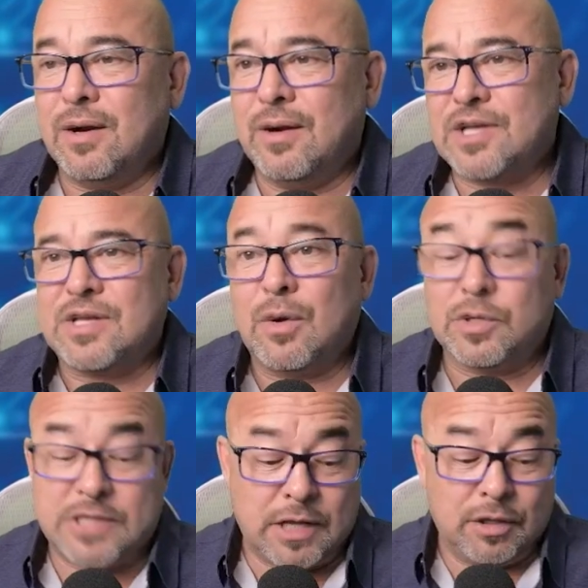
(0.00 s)
In our next night,
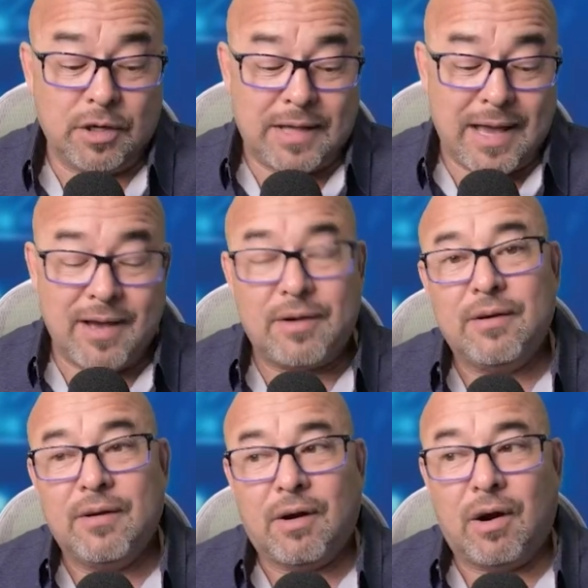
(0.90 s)
we'll take a look at
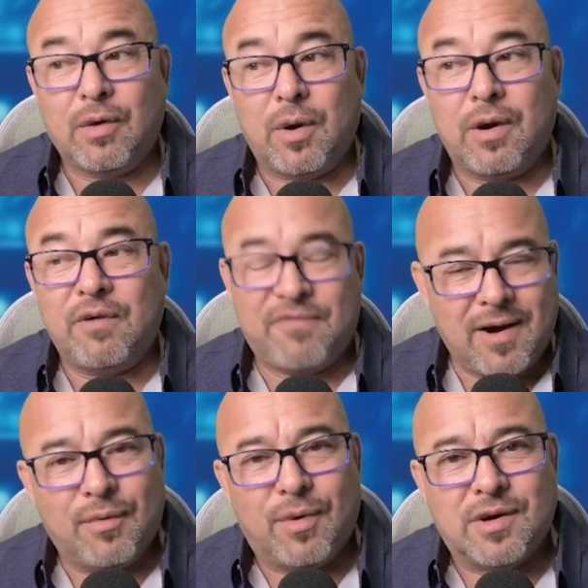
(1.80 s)
hardware
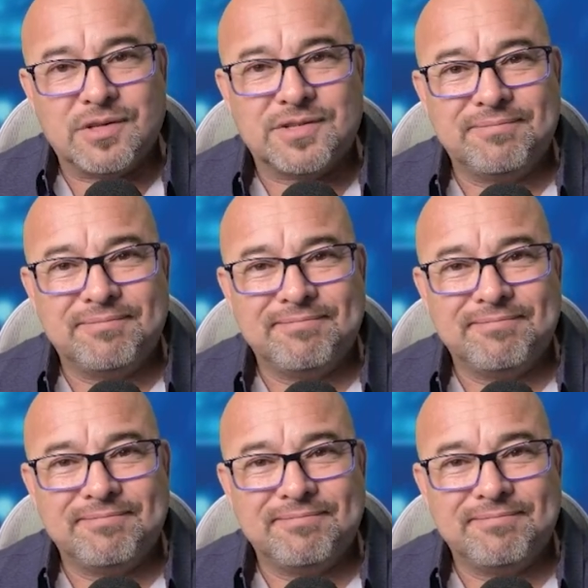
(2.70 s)
firewalls.